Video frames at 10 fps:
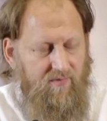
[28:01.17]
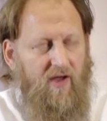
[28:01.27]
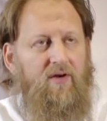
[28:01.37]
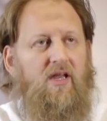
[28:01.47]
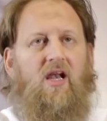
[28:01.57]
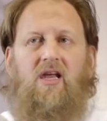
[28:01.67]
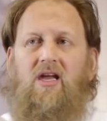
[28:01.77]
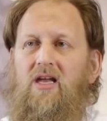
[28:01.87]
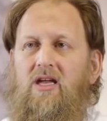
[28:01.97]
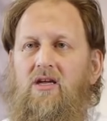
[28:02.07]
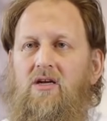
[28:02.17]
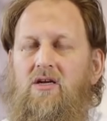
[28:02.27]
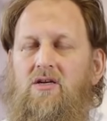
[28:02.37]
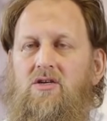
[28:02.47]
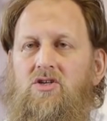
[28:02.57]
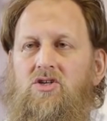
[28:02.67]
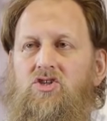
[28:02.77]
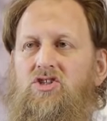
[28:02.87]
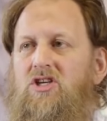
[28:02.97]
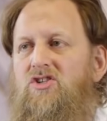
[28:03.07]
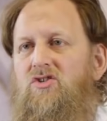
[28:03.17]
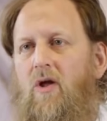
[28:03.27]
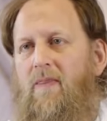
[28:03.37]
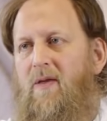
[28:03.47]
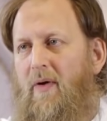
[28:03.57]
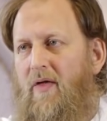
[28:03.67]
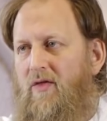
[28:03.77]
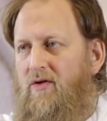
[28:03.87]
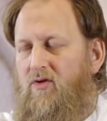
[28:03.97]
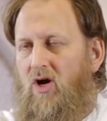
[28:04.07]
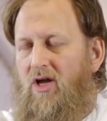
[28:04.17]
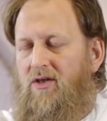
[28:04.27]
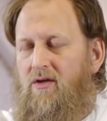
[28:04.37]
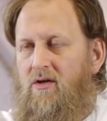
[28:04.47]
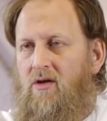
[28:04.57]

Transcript: Very clearly, she is not the mother of God.